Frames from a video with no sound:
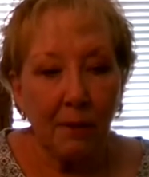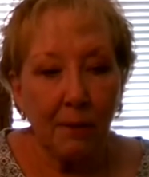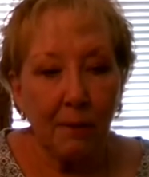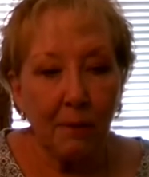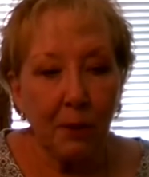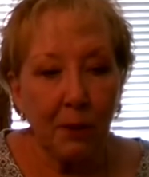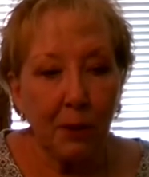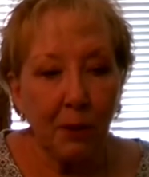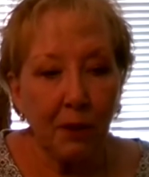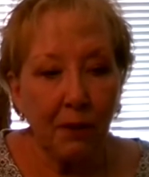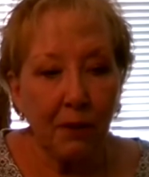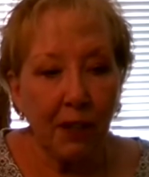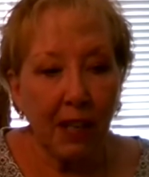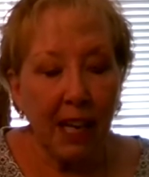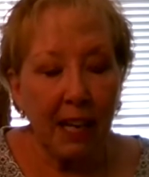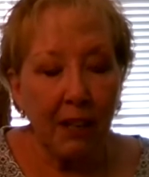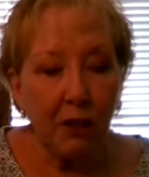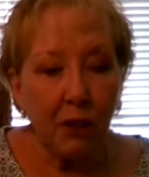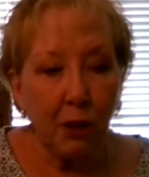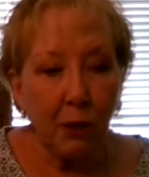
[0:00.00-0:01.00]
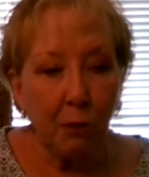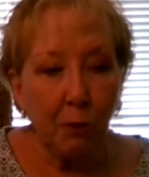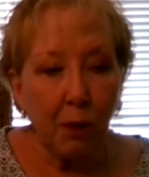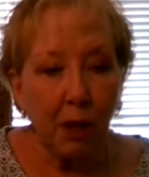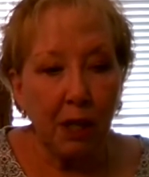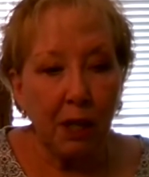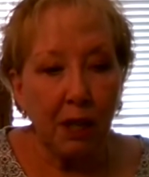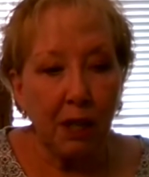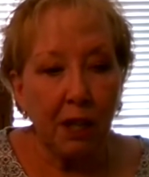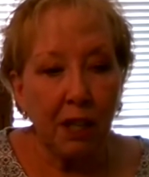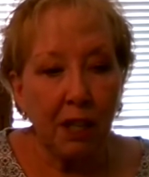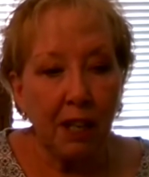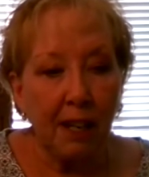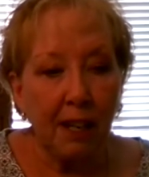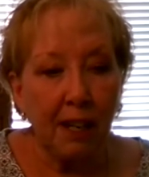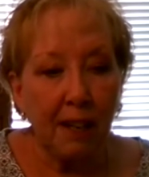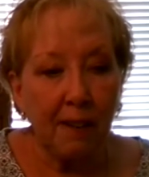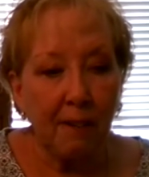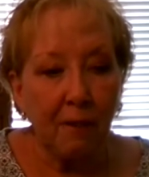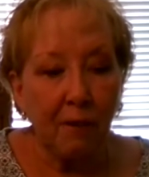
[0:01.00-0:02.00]
certification
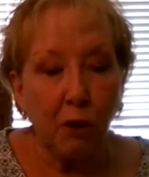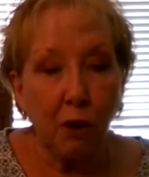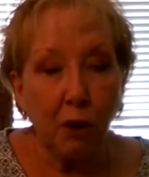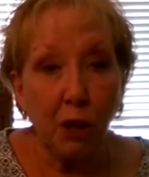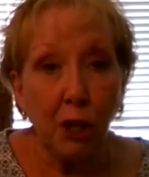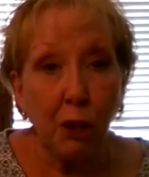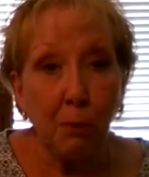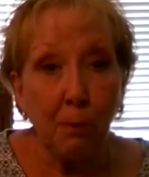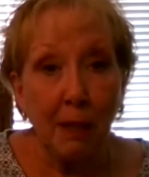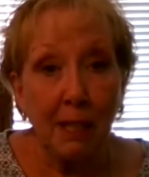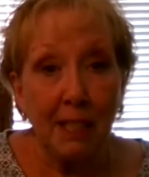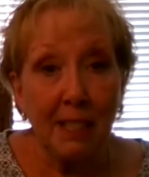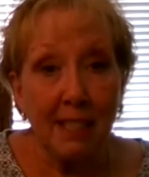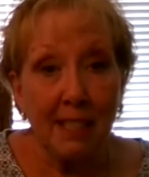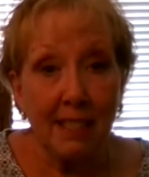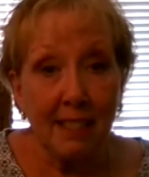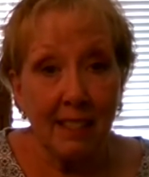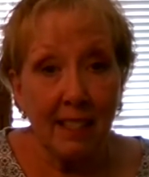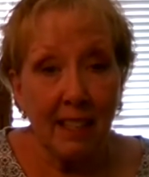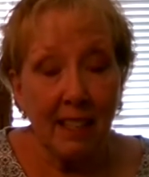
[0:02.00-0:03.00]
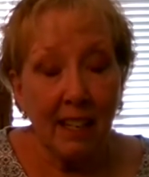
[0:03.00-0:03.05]
for humans.